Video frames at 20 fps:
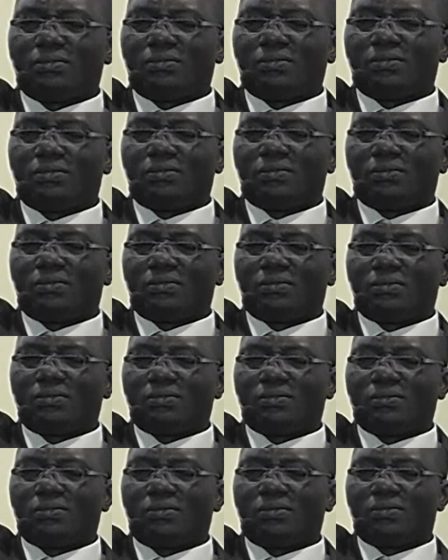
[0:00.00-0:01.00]

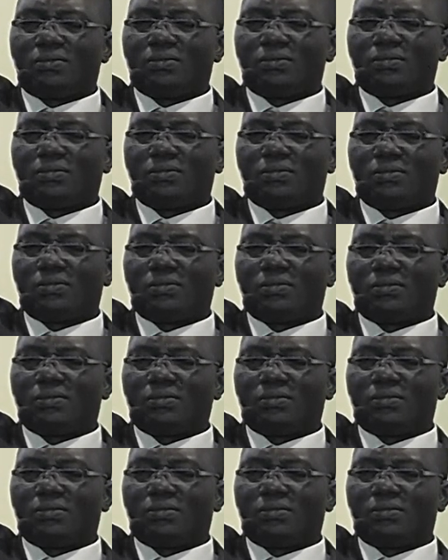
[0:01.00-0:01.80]
(no one is talking)